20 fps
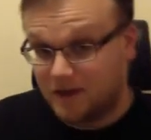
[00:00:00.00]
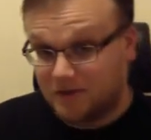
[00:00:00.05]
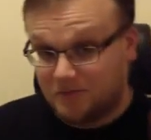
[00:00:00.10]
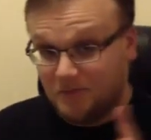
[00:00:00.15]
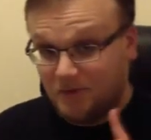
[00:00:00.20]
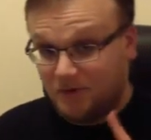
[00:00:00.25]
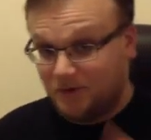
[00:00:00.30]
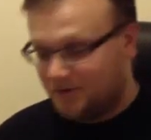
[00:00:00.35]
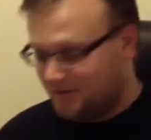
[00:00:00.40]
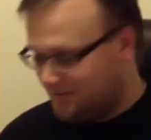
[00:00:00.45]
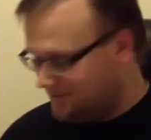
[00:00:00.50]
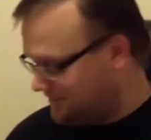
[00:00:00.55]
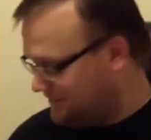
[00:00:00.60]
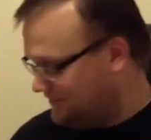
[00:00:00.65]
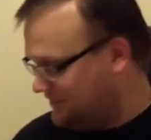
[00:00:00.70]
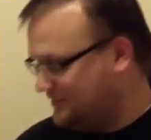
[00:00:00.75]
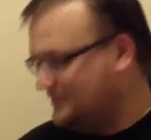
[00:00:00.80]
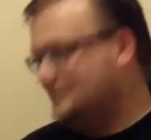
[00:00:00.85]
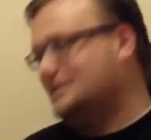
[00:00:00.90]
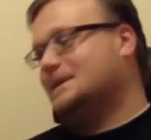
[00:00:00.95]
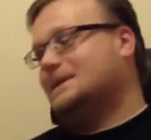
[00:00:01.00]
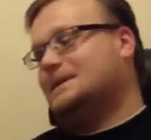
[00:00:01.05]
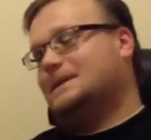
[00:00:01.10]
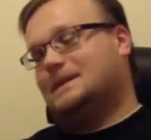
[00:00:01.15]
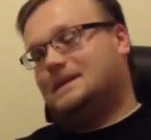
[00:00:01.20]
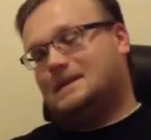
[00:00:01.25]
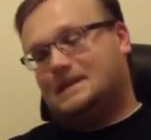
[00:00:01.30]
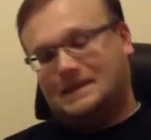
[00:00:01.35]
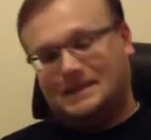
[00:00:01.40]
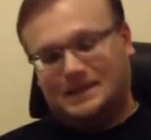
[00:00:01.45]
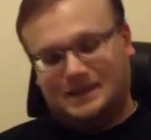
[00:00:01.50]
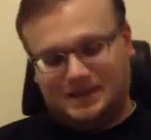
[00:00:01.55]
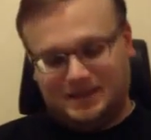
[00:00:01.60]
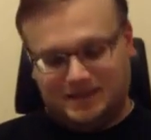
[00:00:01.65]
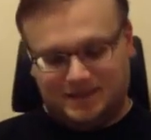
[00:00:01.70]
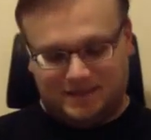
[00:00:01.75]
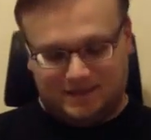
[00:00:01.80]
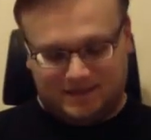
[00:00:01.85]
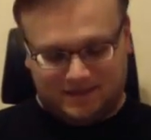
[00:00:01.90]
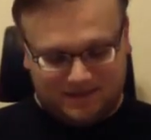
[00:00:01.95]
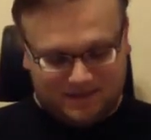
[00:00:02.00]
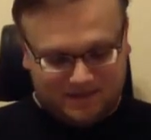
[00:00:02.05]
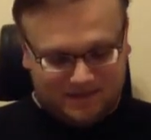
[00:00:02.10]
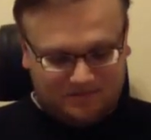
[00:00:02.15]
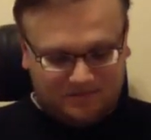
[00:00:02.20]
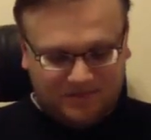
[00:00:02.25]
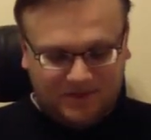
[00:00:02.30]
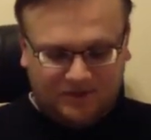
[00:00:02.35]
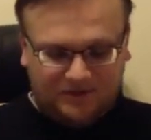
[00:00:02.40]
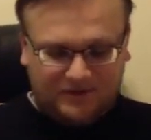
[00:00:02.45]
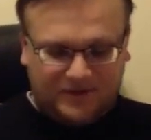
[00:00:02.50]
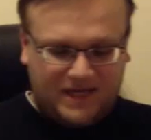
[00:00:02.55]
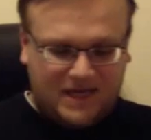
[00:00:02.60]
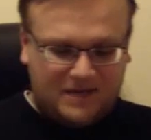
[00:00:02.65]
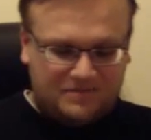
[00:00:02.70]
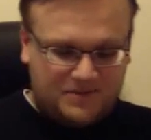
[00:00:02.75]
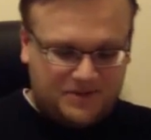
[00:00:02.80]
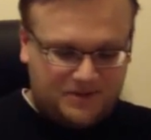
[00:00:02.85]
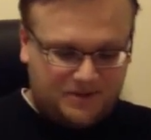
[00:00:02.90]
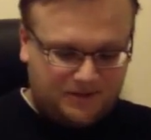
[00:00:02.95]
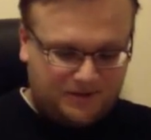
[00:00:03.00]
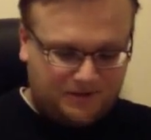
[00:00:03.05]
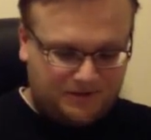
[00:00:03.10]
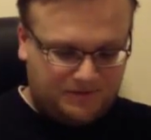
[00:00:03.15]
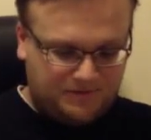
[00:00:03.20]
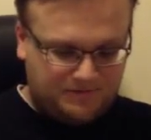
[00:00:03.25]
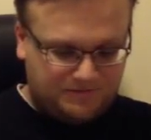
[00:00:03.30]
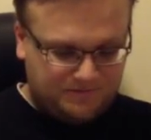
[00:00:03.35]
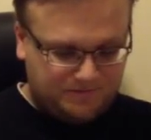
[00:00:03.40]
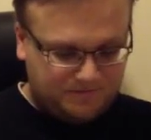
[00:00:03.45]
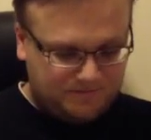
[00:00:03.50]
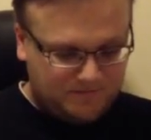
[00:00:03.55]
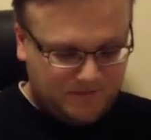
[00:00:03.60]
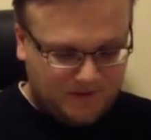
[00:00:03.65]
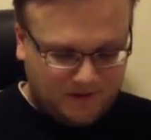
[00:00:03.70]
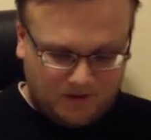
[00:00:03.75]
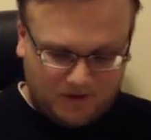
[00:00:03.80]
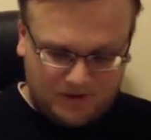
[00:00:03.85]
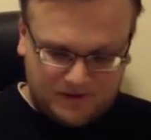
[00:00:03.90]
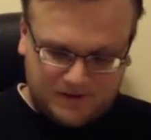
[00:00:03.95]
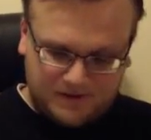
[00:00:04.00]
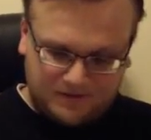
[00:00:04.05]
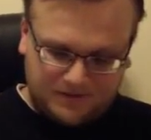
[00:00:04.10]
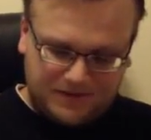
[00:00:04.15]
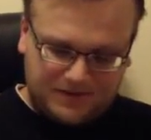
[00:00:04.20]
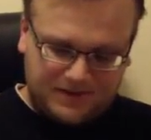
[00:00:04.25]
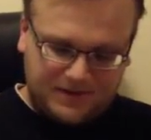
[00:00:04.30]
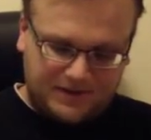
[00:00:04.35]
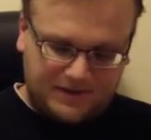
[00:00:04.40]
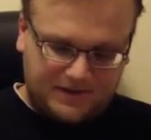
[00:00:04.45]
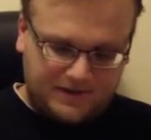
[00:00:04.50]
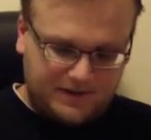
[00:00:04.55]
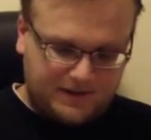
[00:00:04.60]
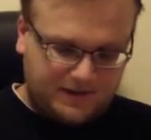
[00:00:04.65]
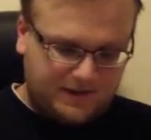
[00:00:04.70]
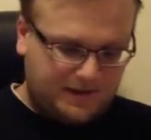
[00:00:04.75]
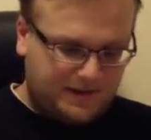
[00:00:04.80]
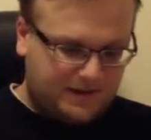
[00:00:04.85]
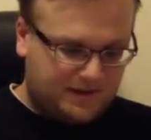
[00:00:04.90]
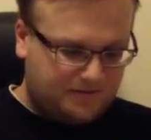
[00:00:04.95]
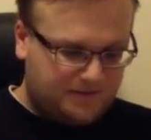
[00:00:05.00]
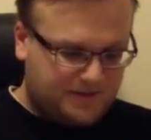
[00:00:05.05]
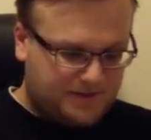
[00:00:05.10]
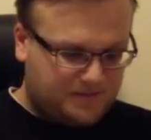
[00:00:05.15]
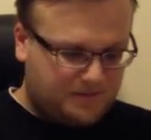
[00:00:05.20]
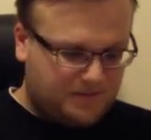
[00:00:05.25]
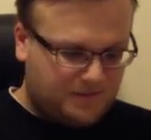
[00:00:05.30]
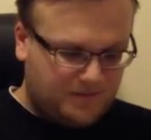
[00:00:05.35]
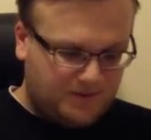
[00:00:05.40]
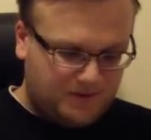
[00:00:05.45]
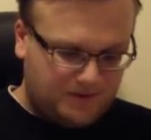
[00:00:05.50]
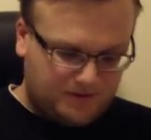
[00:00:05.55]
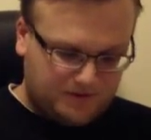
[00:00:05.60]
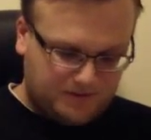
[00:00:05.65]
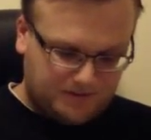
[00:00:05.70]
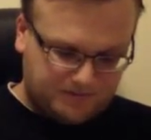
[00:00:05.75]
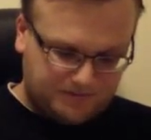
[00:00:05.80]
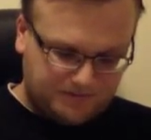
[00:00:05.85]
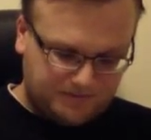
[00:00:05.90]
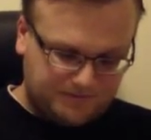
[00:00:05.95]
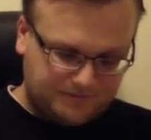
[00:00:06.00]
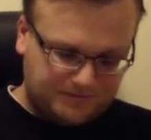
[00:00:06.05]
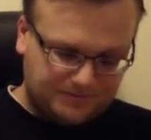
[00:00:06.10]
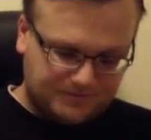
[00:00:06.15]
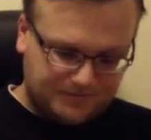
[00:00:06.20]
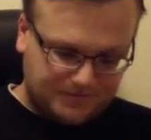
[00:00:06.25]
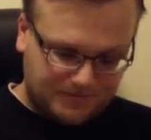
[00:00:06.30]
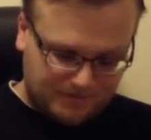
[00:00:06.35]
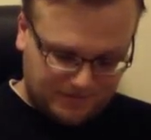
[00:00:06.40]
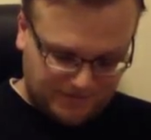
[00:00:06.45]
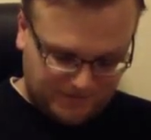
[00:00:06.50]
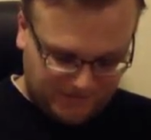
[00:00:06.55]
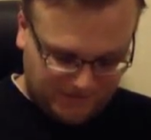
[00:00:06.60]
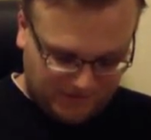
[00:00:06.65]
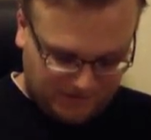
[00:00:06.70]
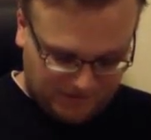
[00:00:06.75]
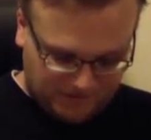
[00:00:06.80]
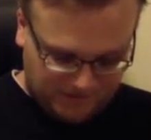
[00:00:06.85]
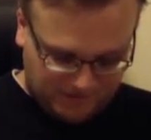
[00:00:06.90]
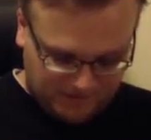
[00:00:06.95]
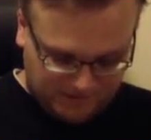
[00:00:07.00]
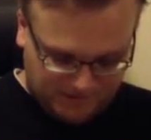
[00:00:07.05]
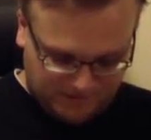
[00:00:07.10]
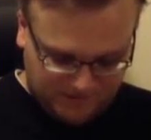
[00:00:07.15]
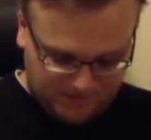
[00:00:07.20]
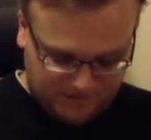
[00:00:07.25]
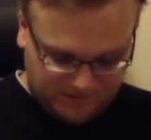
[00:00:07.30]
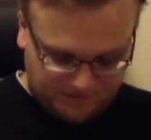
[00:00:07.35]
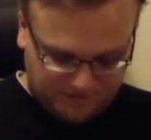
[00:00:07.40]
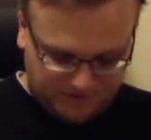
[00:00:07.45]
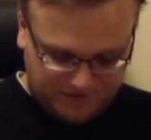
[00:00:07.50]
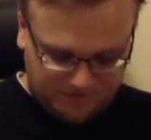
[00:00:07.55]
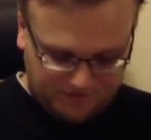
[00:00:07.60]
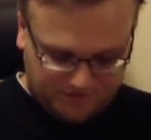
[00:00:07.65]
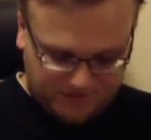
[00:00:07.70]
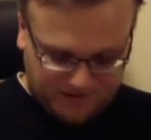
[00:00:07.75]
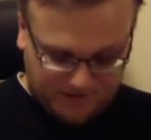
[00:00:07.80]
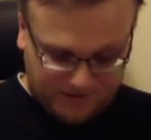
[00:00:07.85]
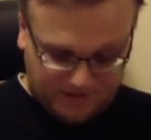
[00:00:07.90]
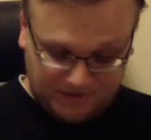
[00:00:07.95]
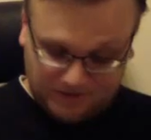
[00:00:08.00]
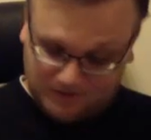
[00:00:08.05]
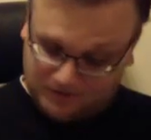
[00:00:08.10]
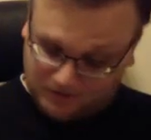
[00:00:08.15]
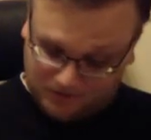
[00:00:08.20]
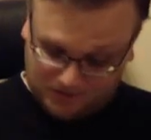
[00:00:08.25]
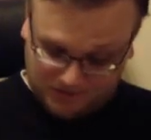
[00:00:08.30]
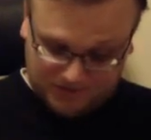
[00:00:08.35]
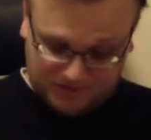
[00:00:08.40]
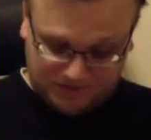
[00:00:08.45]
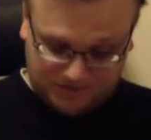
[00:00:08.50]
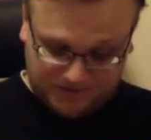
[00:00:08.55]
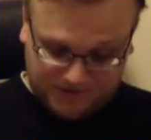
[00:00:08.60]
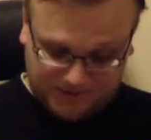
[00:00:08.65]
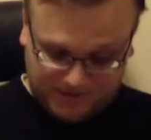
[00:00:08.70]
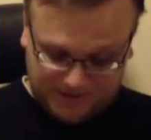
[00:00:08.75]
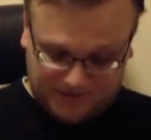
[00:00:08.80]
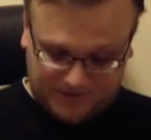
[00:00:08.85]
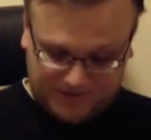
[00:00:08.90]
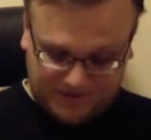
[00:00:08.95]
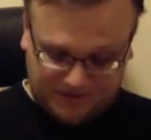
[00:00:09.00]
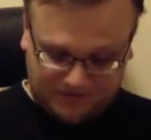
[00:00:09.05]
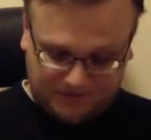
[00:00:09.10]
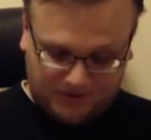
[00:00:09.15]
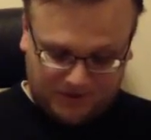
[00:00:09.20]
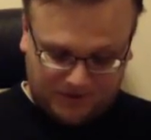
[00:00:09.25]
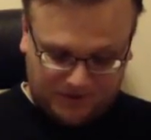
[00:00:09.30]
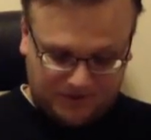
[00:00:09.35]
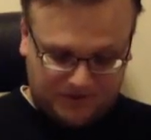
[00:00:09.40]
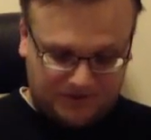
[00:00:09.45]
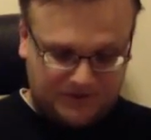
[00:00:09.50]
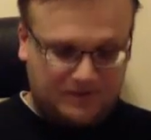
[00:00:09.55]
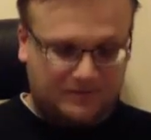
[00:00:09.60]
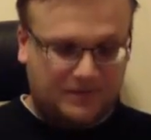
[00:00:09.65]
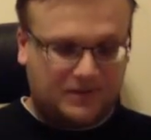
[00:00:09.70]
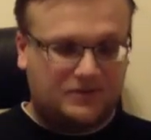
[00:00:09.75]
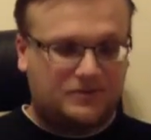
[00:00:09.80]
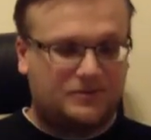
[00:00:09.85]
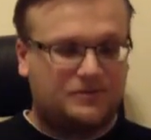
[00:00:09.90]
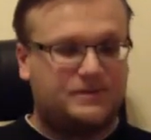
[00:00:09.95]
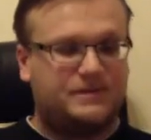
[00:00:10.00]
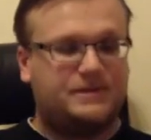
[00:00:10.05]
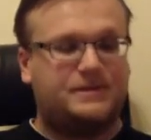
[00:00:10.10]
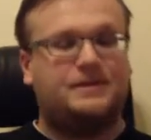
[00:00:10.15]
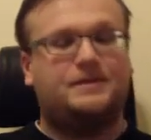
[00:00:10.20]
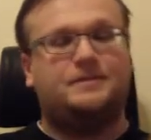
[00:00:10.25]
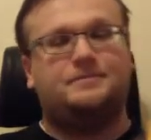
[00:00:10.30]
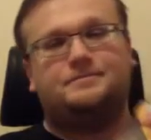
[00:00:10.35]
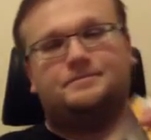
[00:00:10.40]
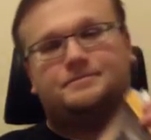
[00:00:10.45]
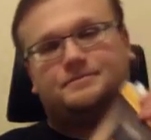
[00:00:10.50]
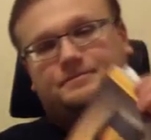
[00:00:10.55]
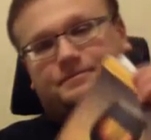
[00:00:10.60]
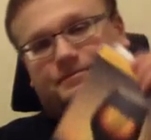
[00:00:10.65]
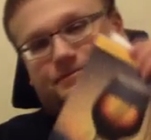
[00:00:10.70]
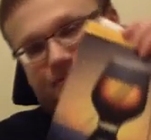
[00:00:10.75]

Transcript: Got more. Uh, Beer Captured, also a, a uh, uh, recipe book uh, written by also Tess and Mark Szamatulski.